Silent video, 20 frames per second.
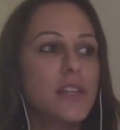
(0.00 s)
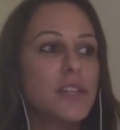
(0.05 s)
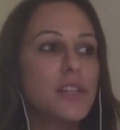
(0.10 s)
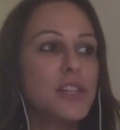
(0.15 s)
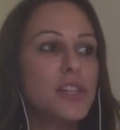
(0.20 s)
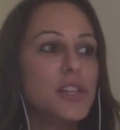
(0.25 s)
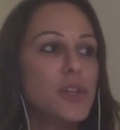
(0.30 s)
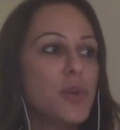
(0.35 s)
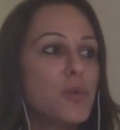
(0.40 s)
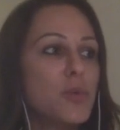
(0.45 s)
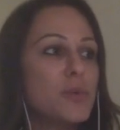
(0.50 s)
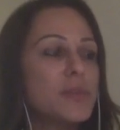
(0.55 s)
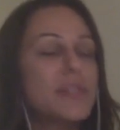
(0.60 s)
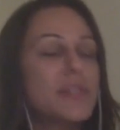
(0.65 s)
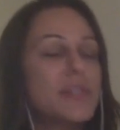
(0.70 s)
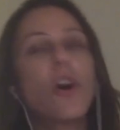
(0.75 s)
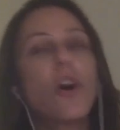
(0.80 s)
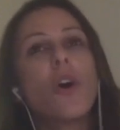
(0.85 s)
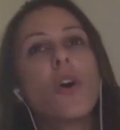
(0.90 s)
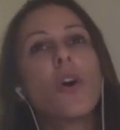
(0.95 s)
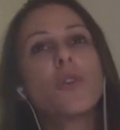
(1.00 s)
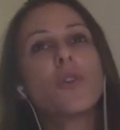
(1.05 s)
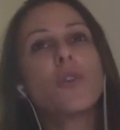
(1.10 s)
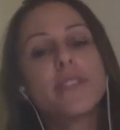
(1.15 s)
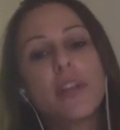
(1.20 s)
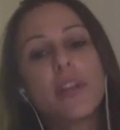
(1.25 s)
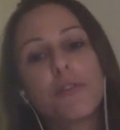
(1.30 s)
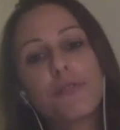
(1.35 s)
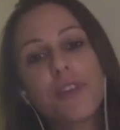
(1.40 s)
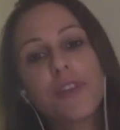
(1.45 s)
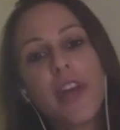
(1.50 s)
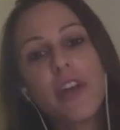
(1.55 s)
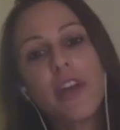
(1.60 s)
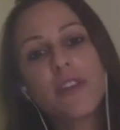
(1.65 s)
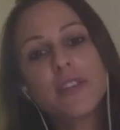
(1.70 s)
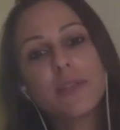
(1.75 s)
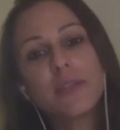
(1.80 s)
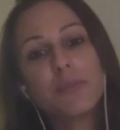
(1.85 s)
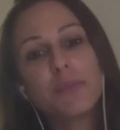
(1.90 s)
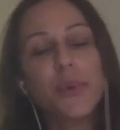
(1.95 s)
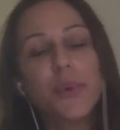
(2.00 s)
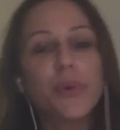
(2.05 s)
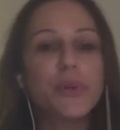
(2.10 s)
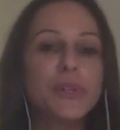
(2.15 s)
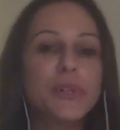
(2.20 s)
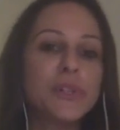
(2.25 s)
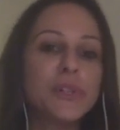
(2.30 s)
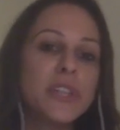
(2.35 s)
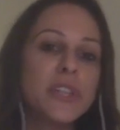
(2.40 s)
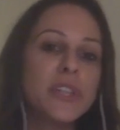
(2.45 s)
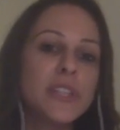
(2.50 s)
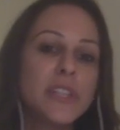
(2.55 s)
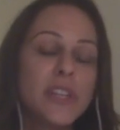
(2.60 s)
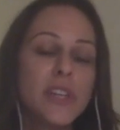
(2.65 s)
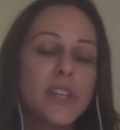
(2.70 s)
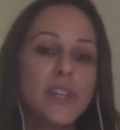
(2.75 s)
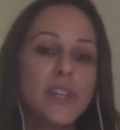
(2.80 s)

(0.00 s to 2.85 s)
self-care is important.